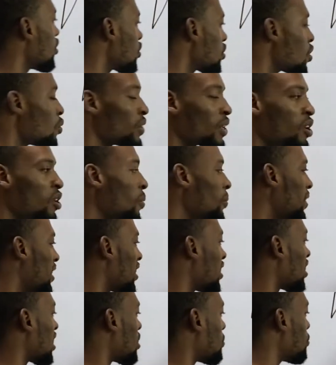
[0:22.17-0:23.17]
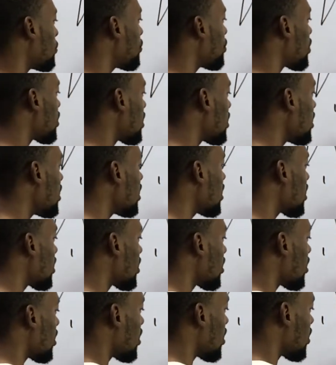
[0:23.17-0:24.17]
So we come down and put 6